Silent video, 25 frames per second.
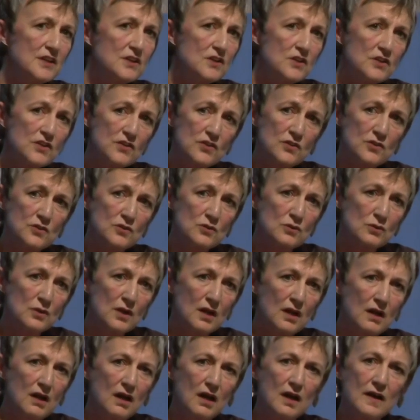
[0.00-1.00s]
new,
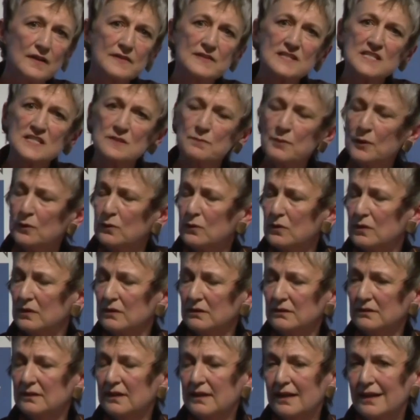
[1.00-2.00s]

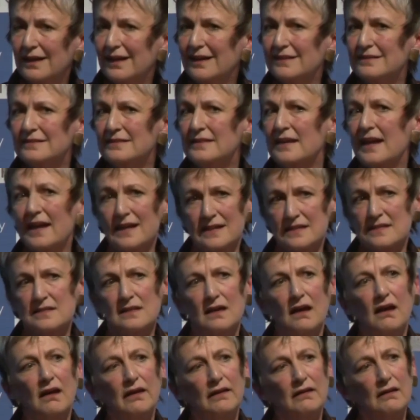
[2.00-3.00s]
unspoken, as yet
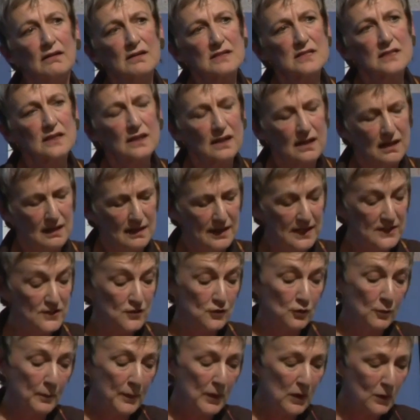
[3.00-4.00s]
unarticulated
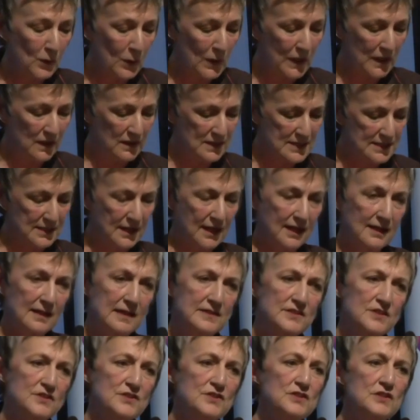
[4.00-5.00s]
or poorly
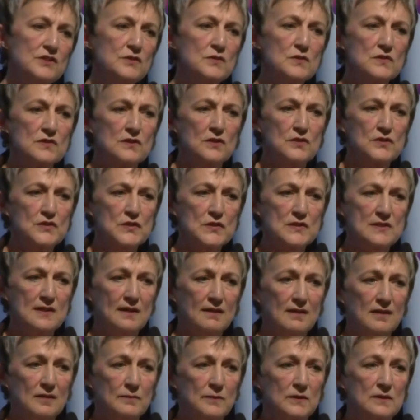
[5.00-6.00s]
articulated new social
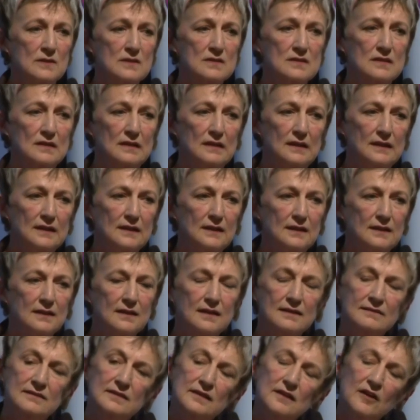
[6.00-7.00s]
settlement,
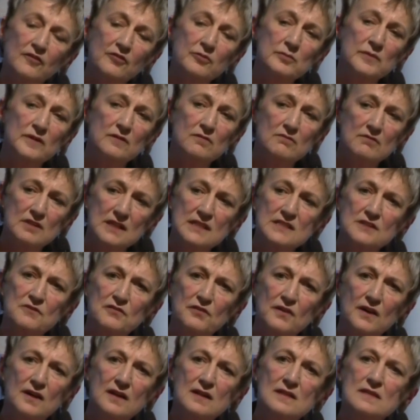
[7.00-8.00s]
as government
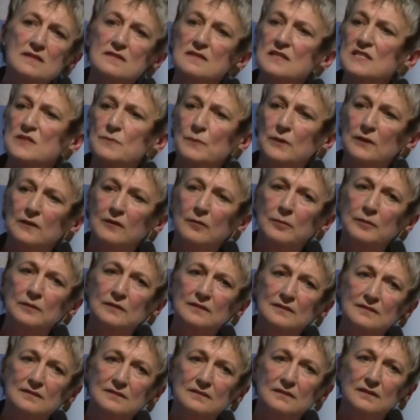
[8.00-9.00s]
redefines its
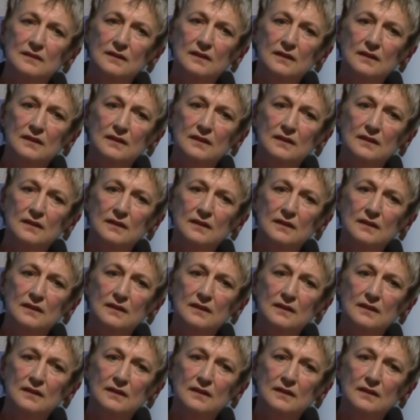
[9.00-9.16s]
purpose,